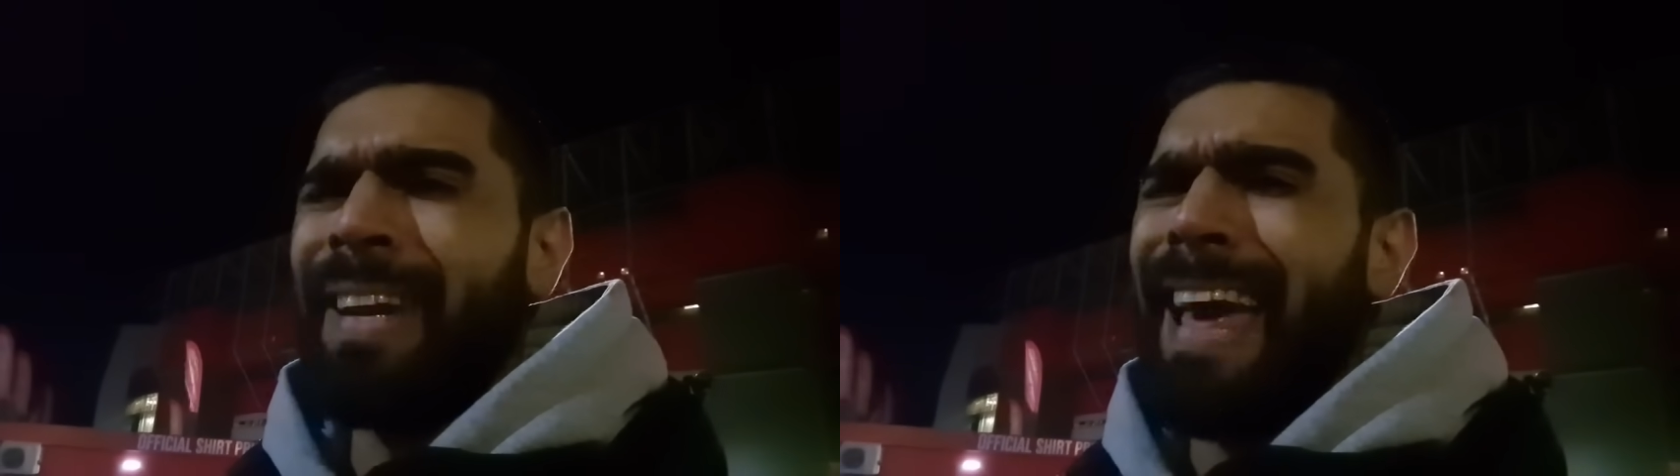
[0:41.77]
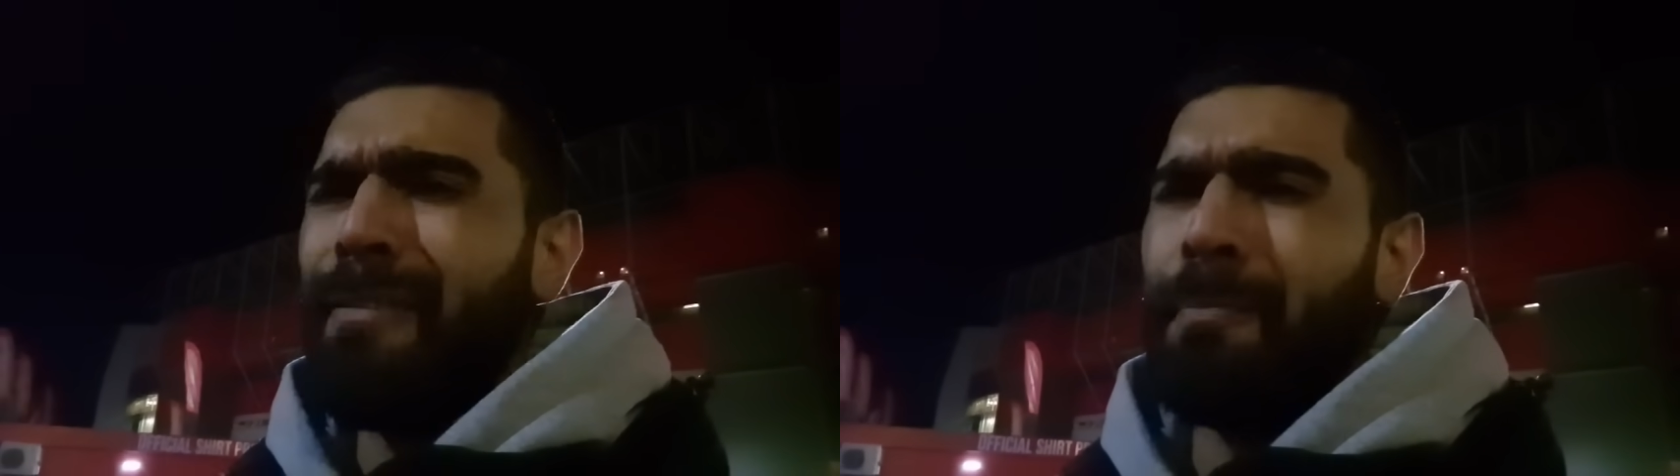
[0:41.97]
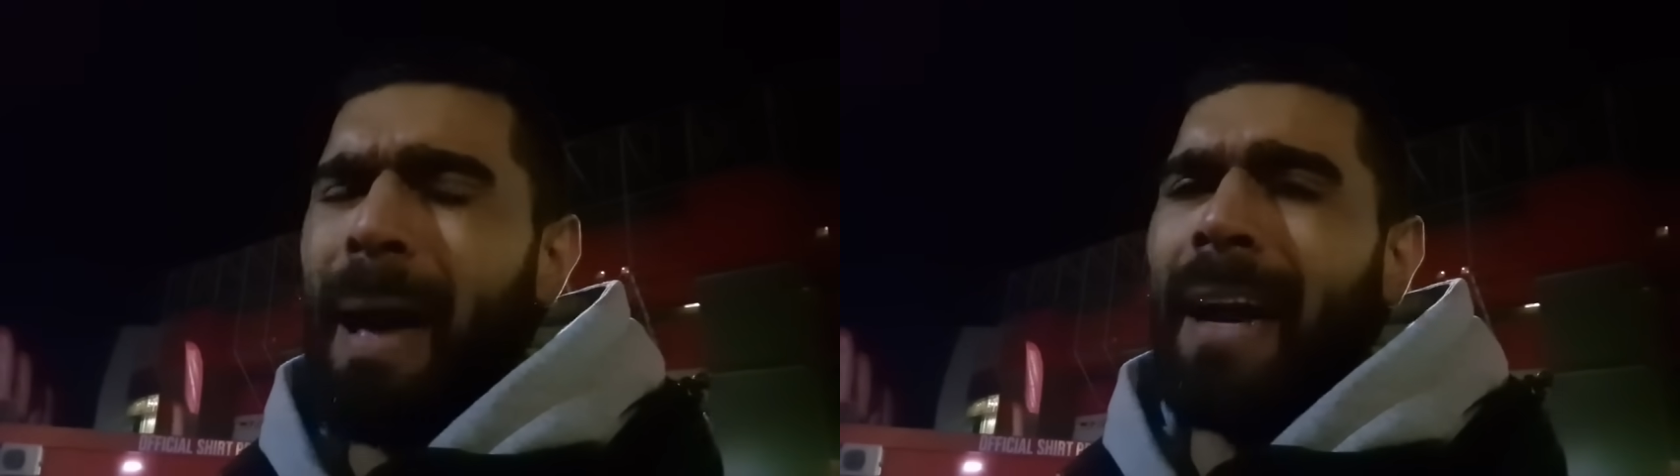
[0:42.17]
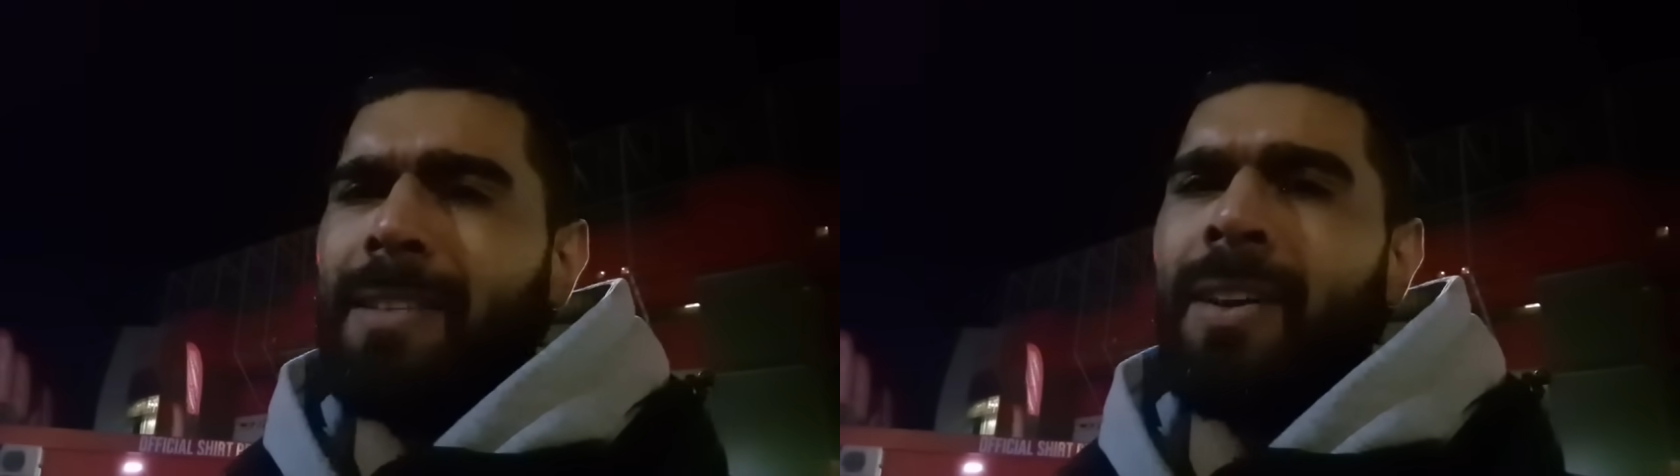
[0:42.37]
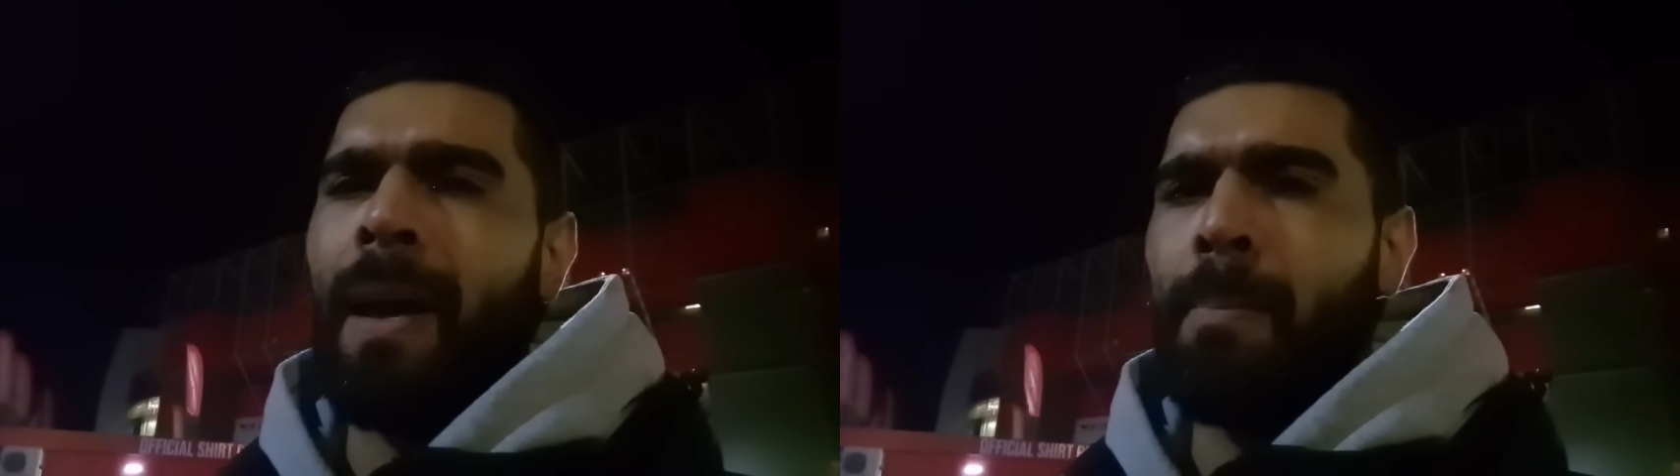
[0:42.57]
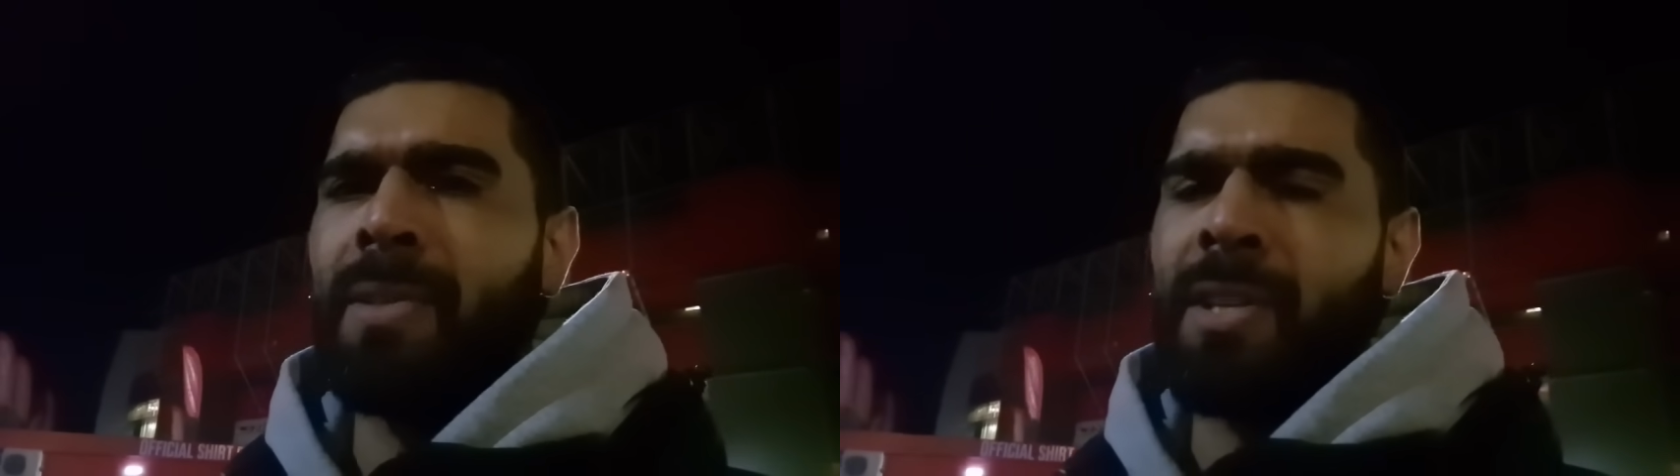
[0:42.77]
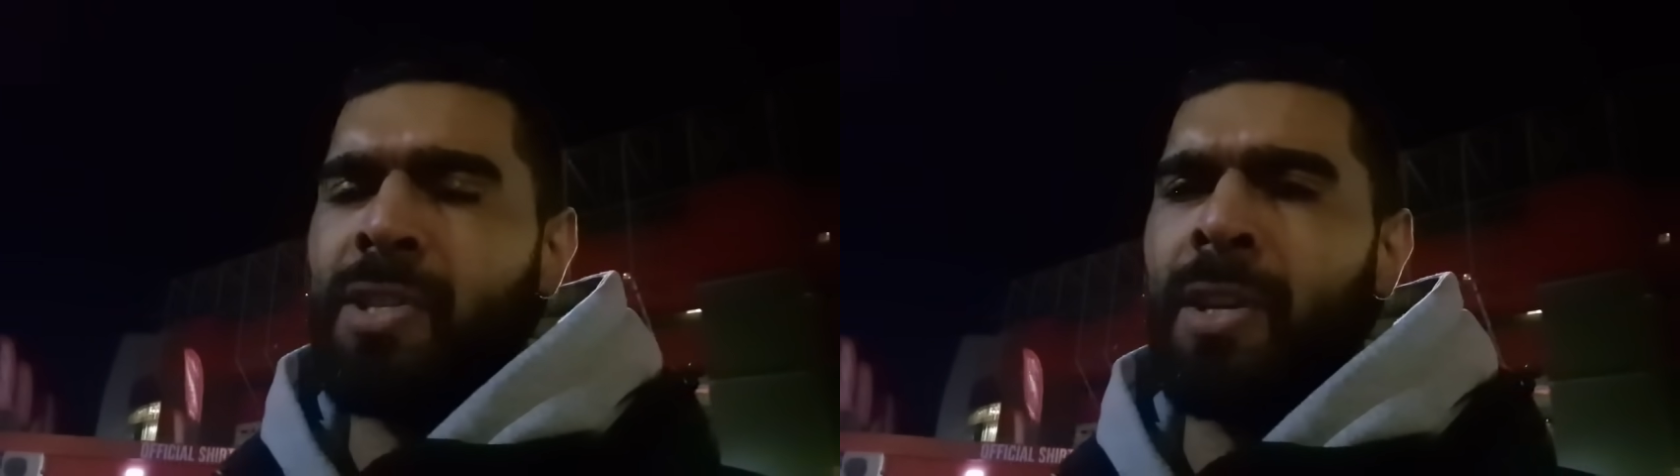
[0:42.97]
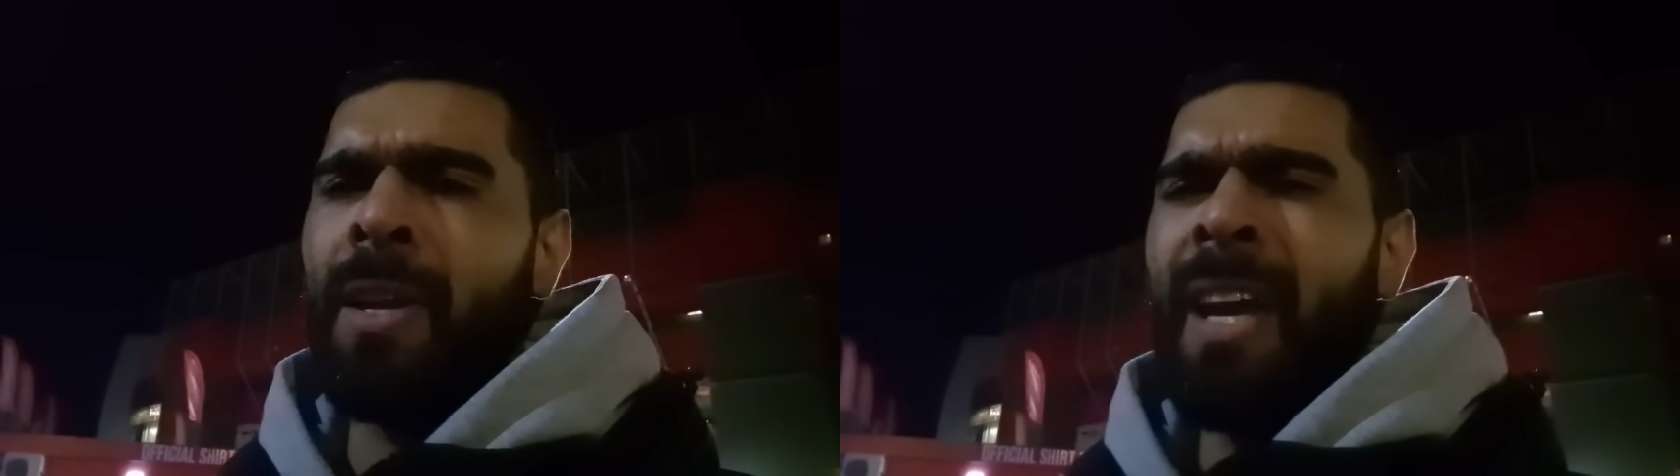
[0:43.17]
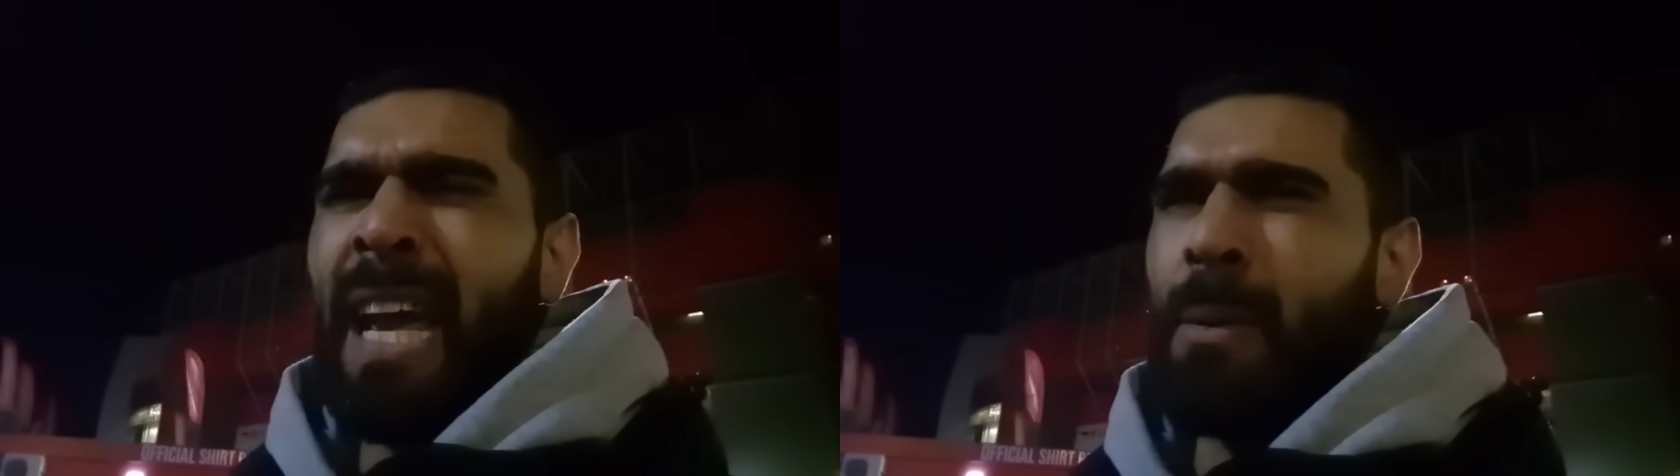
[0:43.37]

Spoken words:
left-back type position,